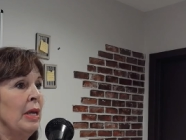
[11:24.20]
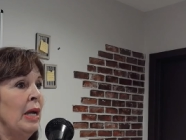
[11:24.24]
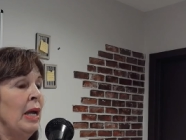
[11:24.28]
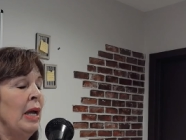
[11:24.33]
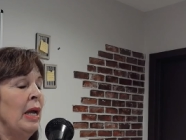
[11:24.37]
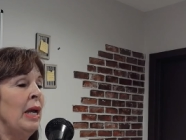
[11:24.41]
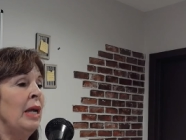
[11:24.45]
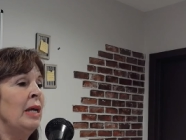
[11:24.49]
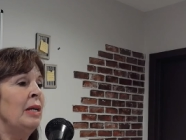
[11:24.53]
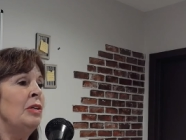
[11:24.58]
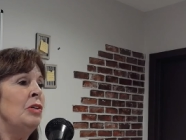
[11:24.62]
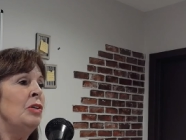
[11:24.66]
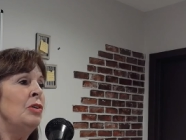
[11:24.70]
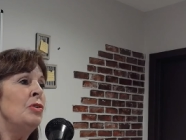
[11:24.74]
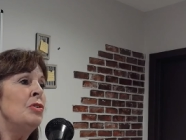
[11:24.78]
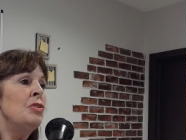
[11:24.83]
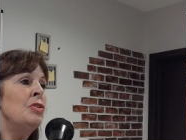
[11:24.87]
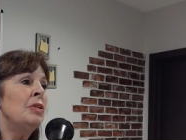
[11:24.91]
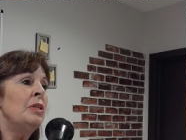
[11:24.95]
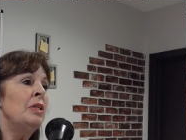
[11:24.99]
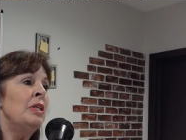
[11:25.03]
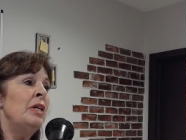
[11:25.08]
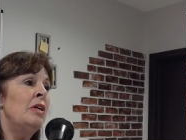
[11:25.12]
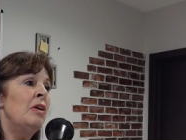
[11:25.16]
and
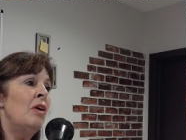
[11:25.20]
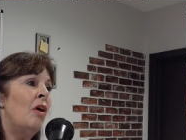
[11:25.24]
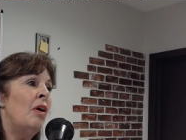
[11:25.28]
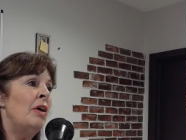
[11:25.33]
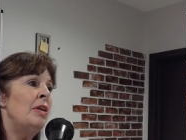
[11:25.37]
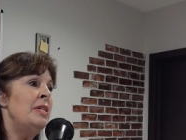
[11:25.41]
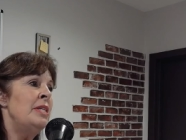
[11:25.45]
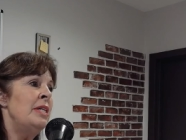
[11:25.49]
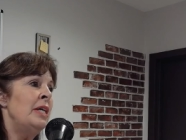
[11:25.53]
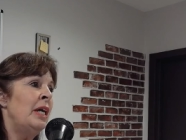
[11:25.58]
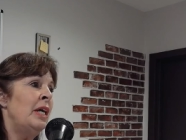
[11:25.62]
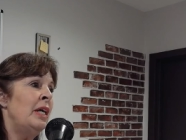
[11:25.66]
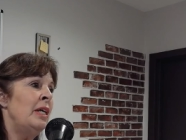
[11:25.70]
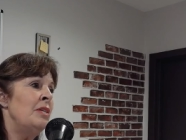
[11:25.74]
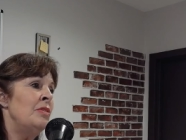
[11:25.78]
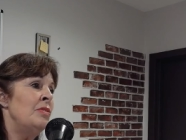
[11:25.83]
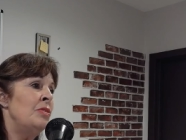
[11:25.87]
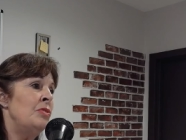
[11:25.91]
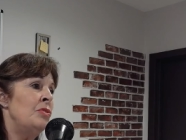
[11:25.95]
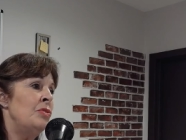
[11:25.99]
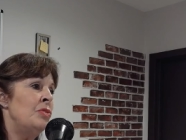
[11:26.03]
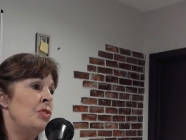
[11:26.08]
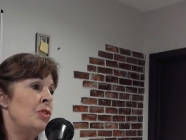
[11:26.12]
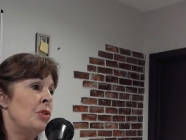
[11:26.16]
usually god takes
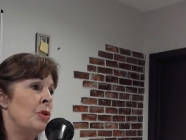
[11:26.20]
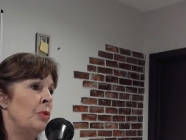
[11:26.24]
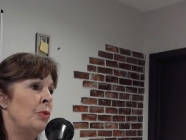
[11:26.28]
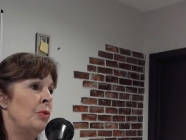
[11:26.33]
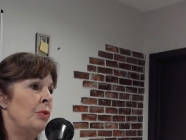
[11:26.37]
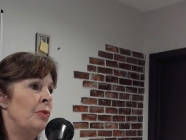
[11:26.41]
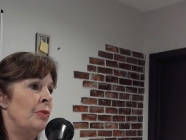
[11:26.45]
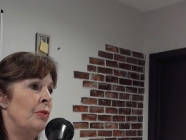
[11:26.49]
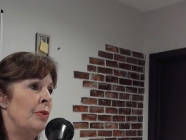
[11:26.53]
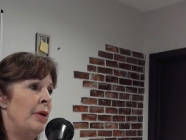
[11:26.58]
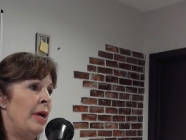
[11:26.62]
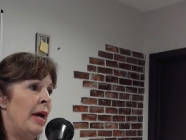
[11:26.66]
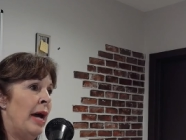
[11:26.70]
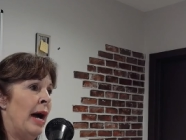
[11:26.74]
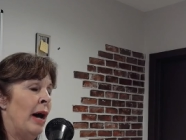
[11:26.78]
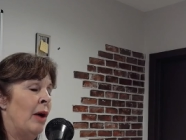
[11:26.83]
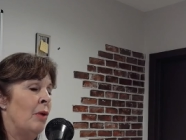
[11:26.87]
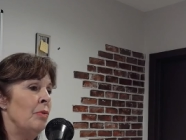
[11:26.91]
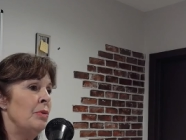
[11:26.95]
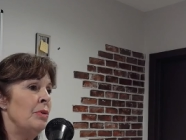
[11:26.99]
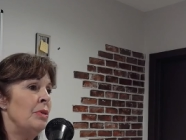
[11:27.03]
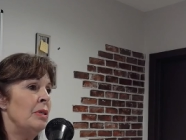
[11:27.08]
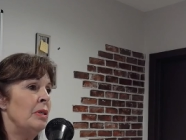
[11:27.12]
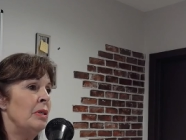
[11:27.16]
his children
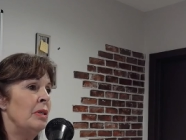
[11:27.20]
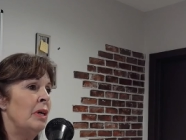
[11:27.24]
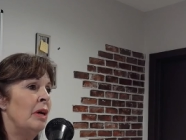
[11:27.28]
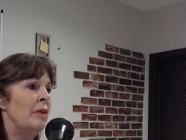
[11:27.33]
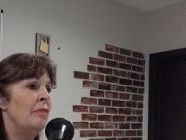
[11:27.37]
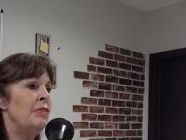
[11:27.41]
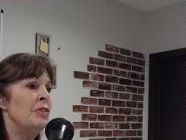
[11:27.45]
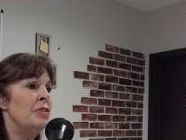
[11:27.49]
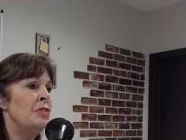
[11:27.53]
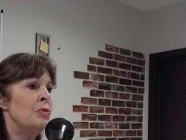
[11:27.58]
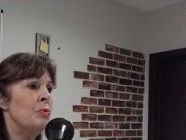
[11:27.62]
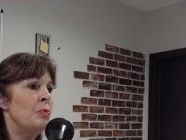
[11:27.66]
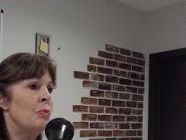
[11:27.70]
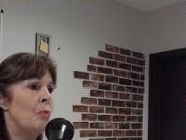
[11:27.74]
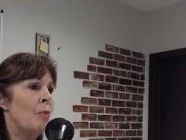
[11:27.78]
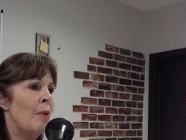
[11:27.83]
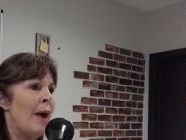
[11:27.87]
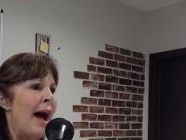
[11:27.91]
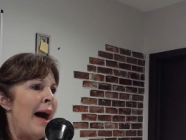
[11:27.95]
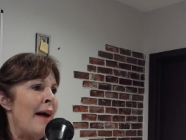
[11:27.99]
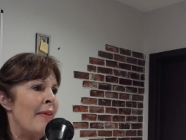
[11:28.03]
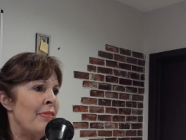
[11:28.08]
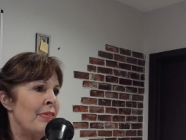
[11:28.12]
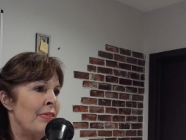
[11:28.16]
out of his
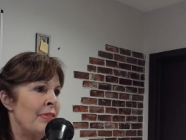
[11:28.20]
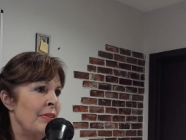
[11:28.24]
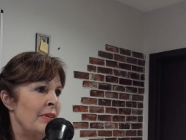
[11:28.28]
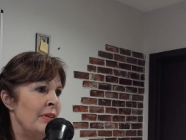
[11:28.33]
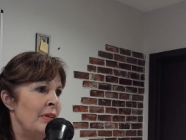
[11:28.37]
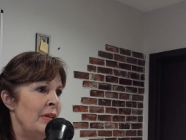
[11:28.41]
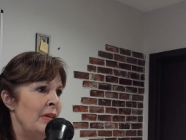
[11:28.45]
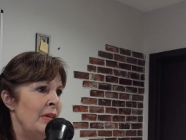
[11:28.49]
wrath